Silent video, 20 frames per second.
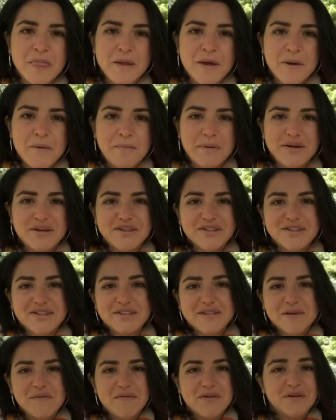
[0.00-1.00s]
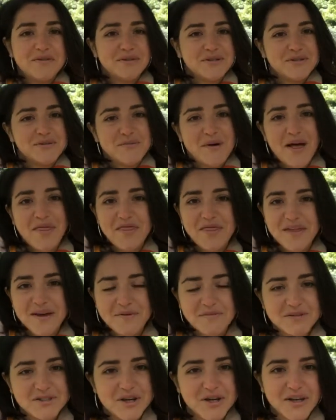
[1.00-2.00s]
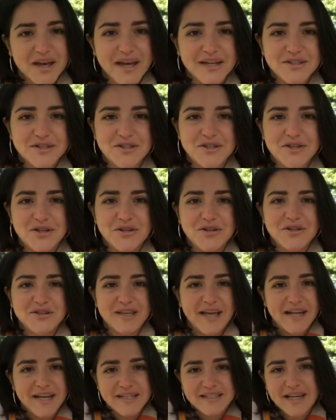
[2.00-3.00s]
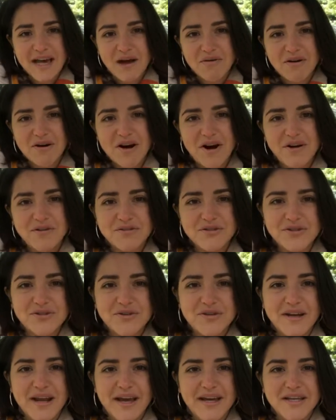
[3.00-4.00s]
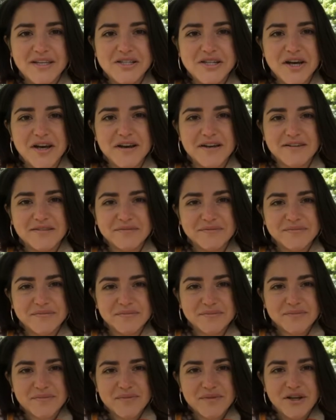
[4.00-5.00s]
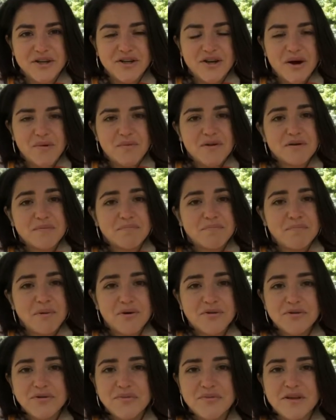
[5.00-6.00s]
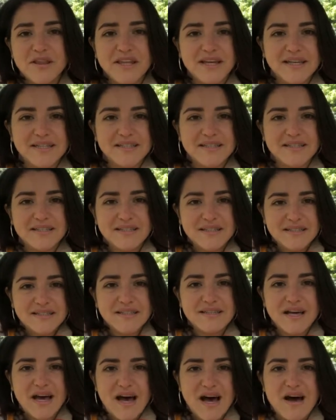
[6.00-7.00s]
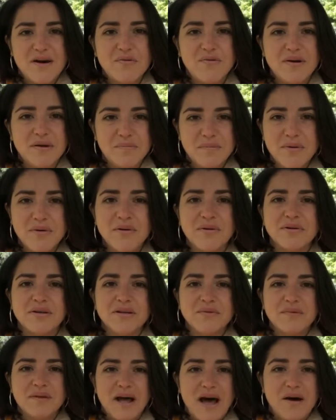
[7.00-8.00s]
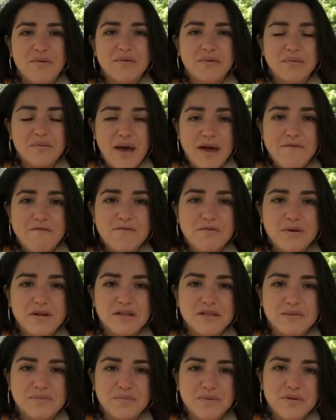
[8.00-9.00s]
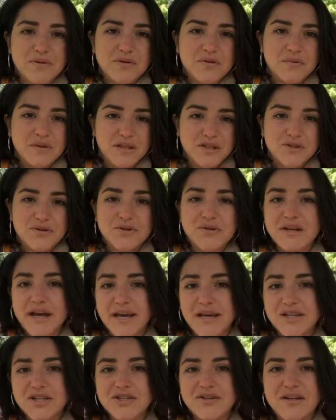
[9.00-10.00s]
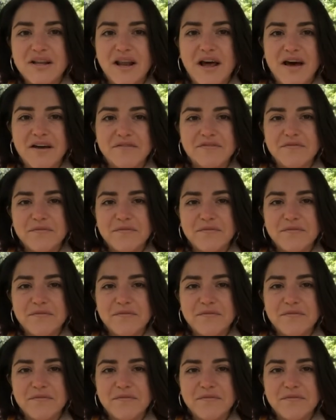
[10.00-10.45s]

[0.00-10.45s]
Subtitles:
because there's one thing we don't get to choose, and it's our own true nature. We are born with it. This is how we are born. Everyone is born with a true nature in life,